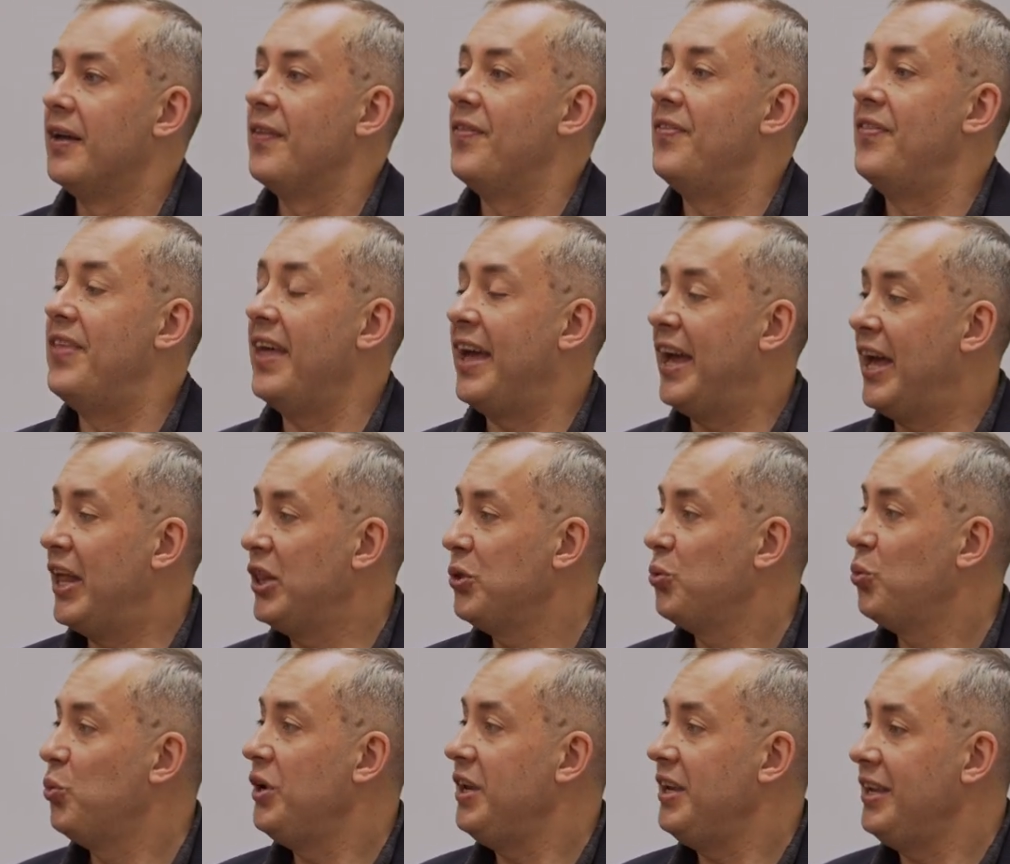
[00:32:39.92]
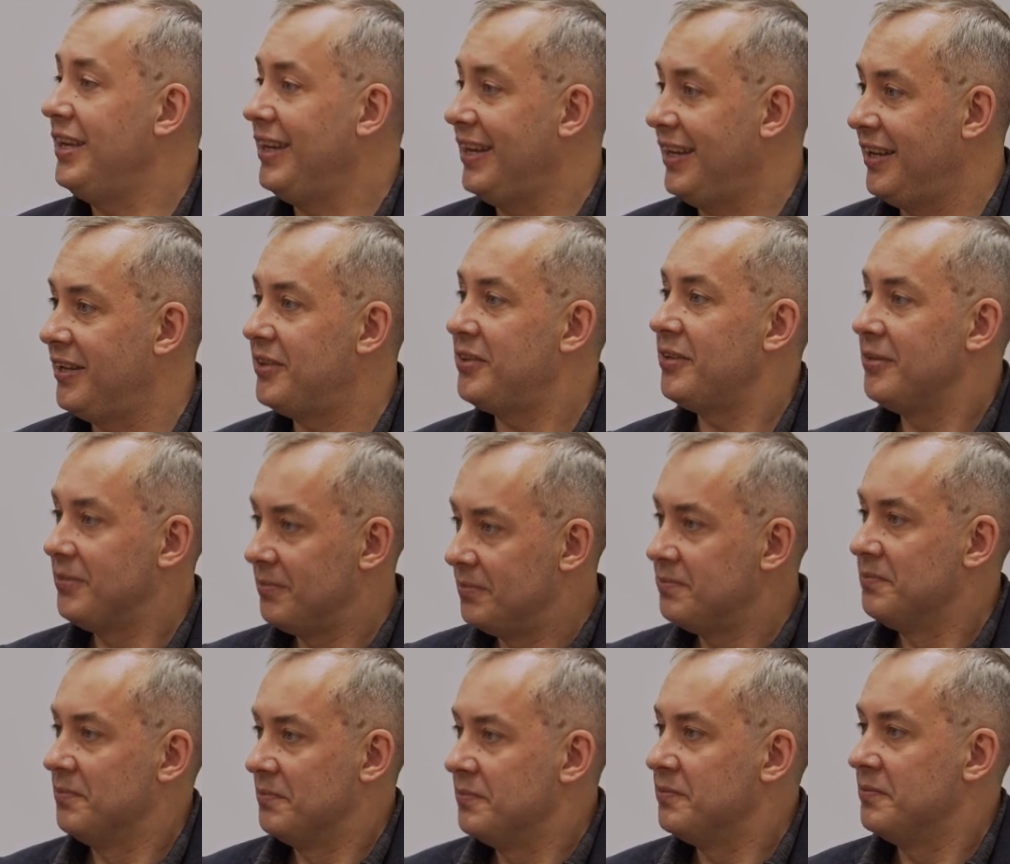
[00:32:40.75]
then we need
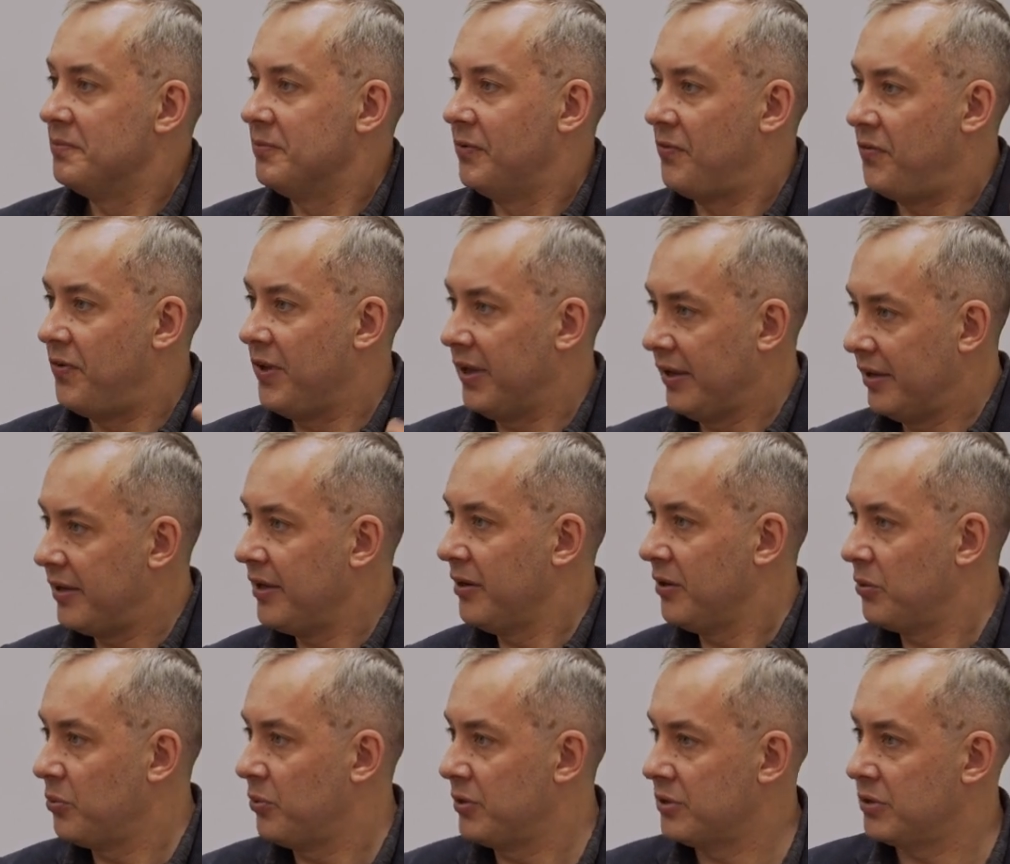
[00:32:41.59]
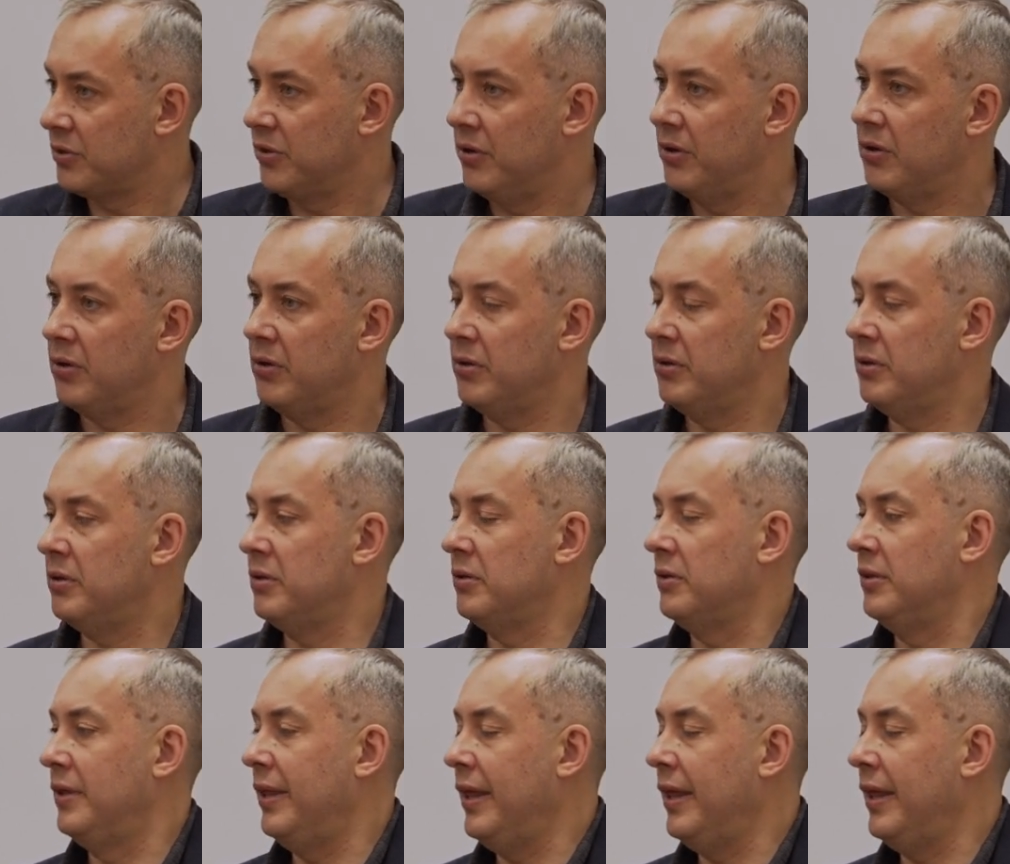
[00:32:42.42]
thinking what's going on.